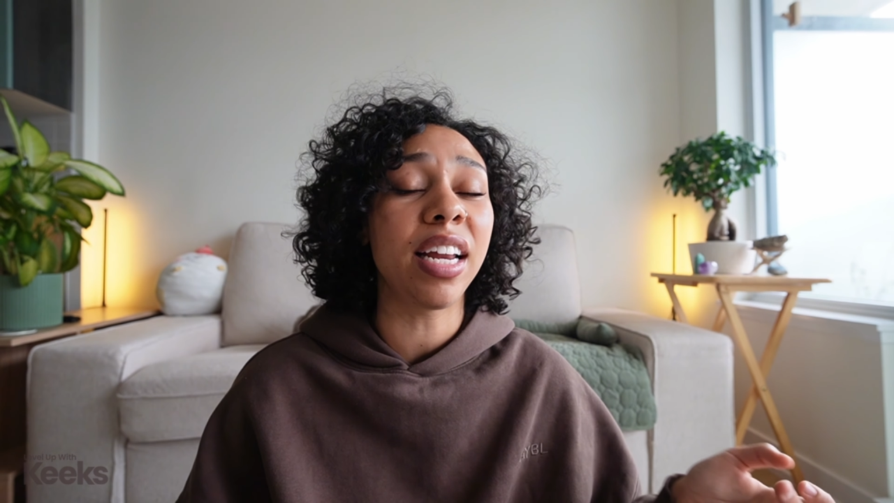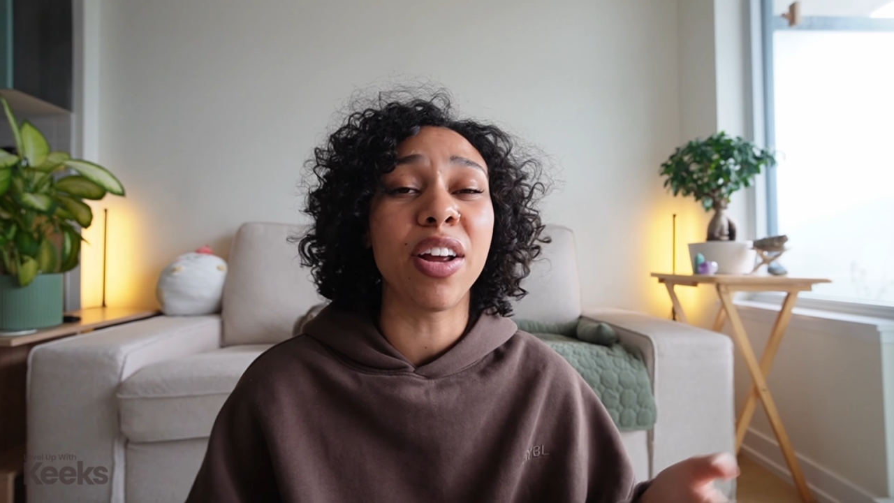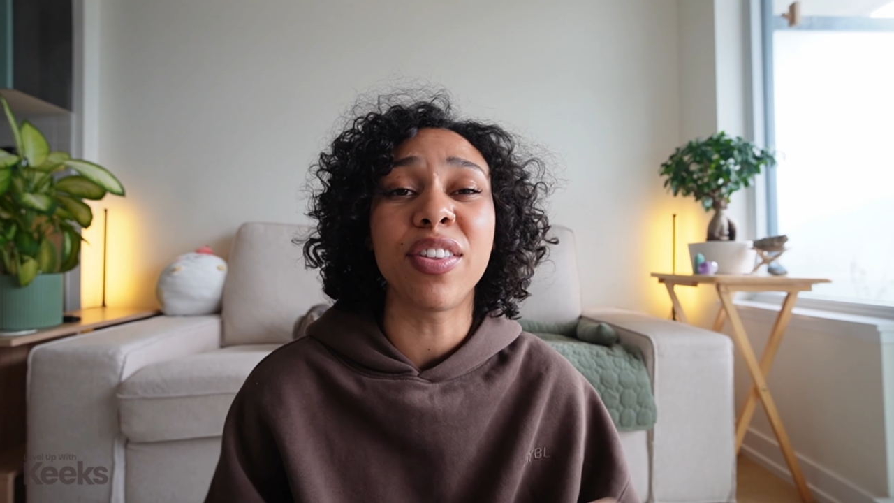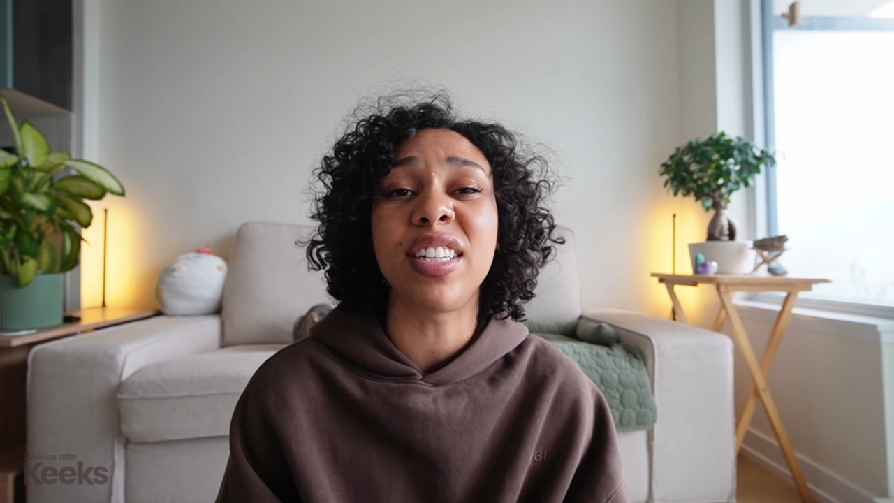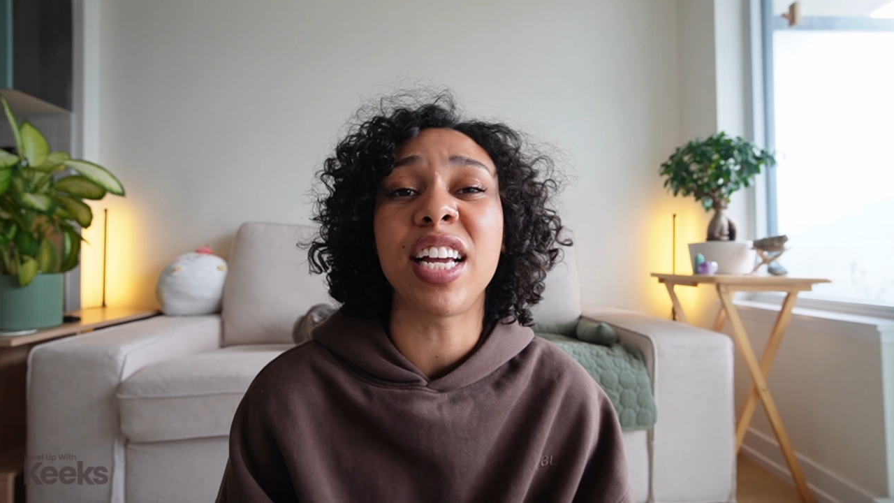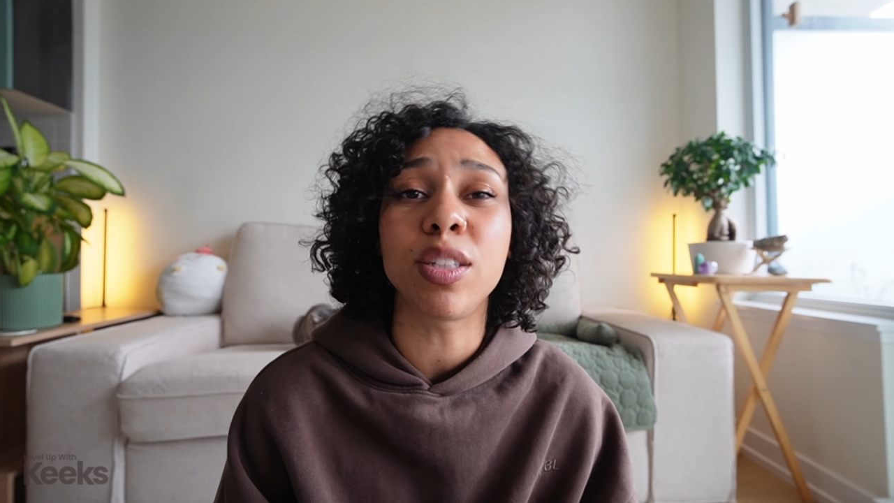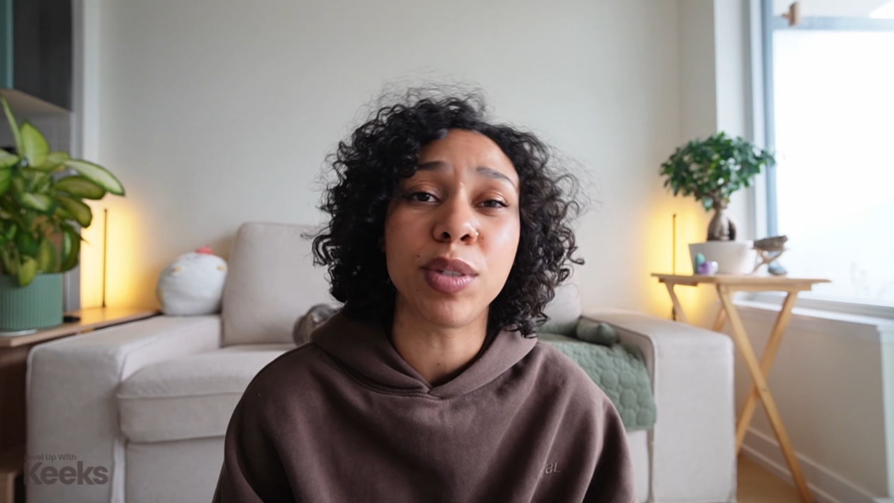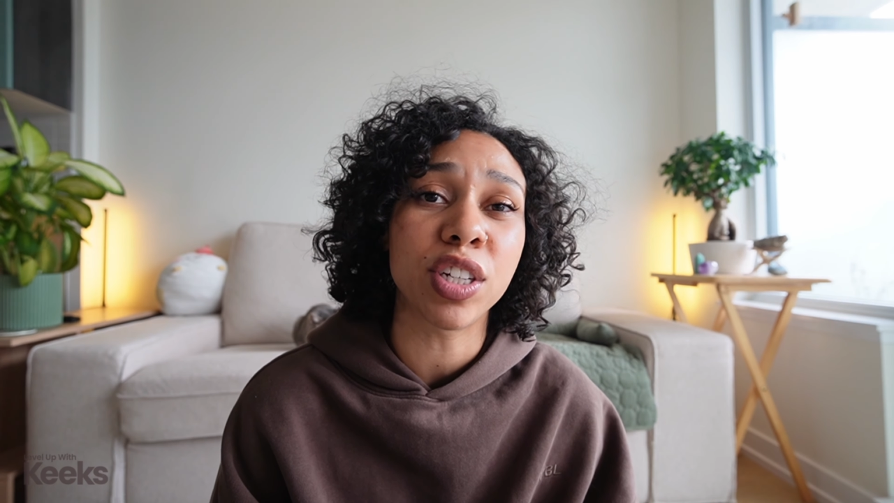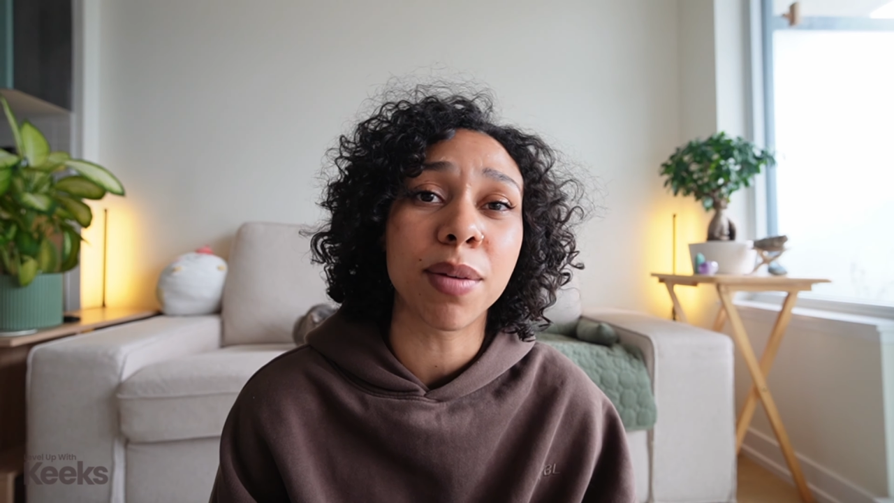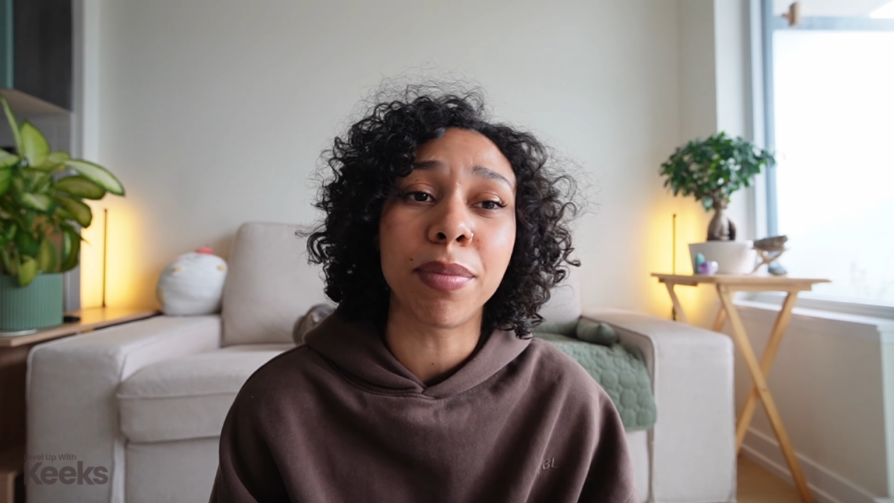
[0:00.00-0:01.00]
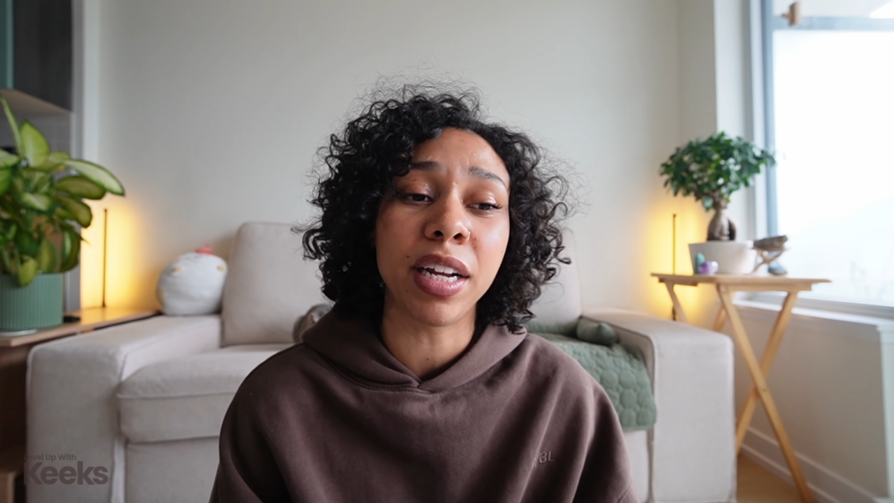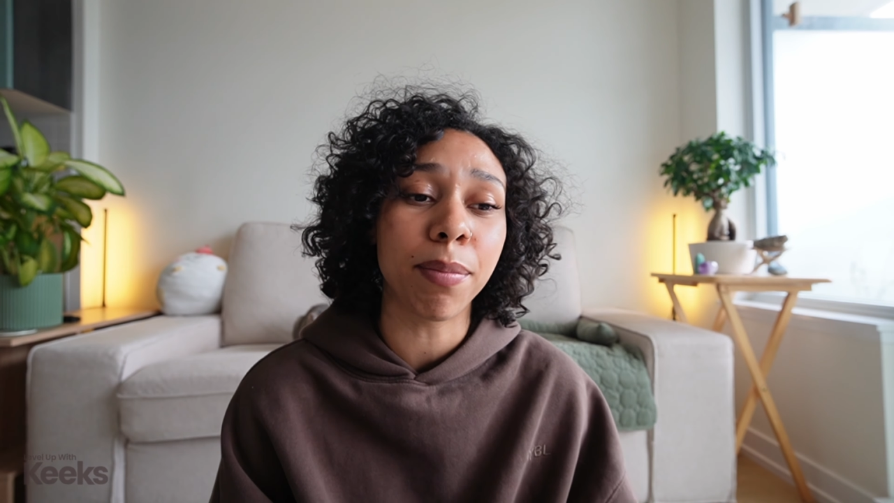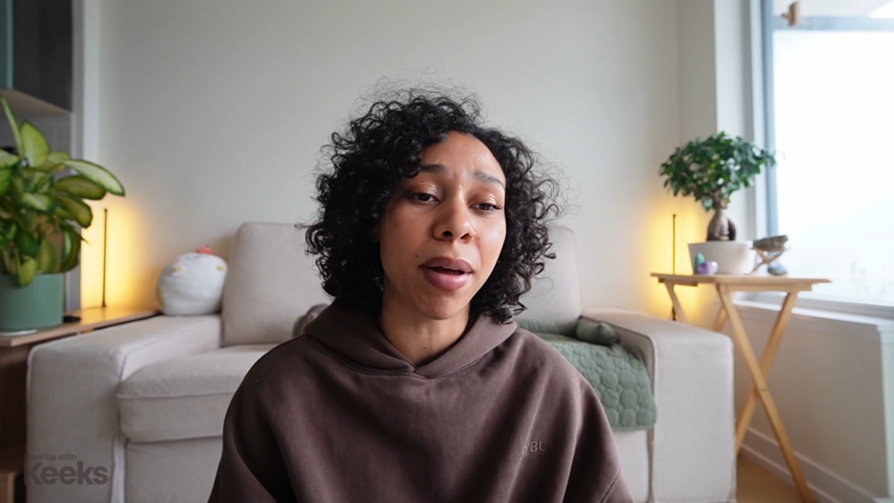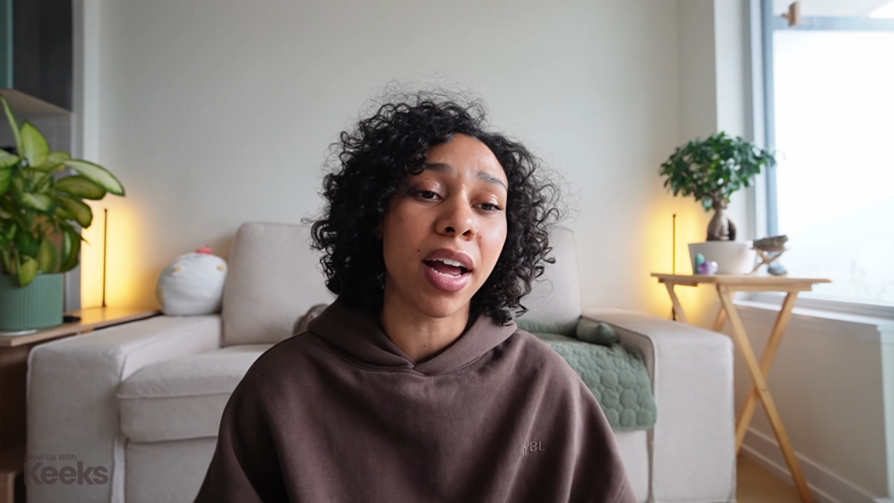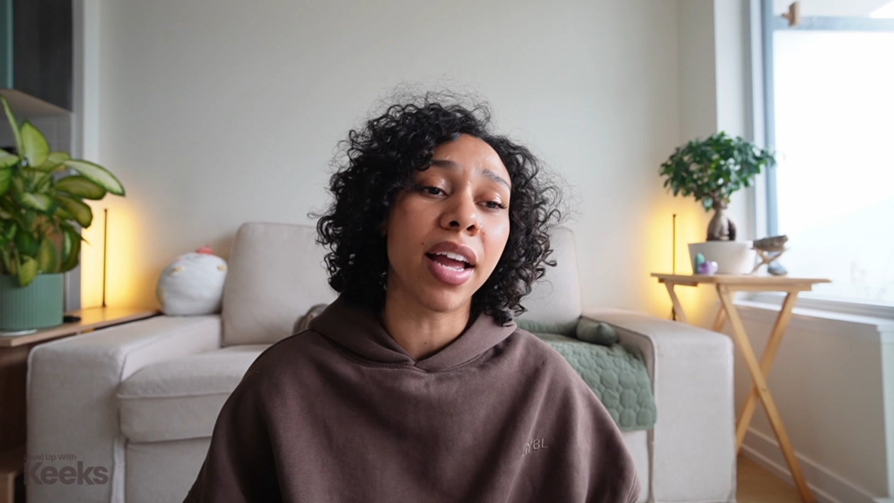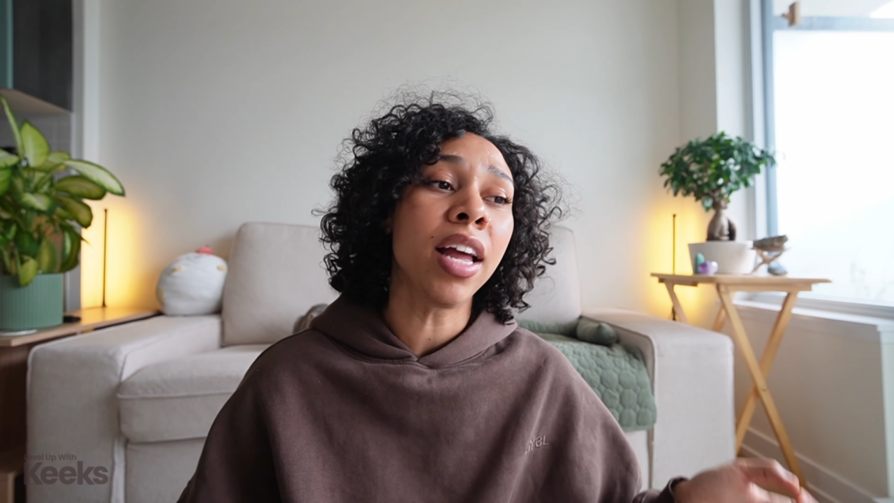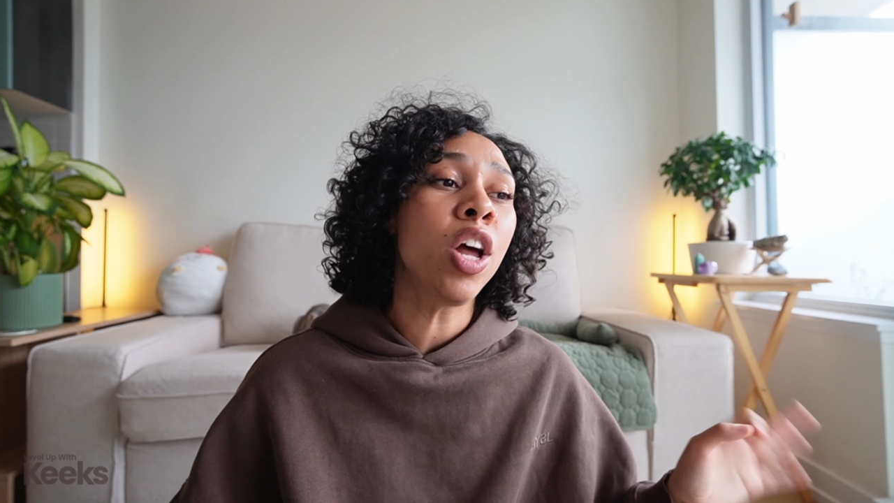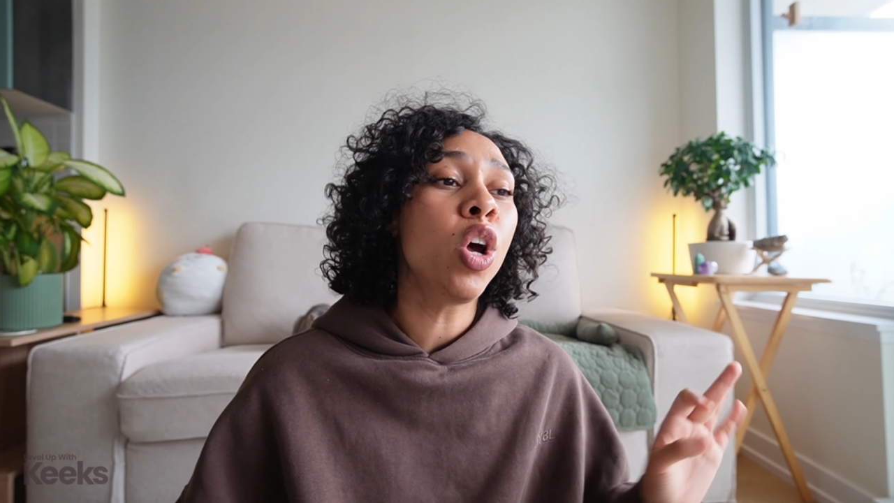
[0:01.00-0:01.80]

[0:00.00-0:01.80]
here are the dates we should complete it by,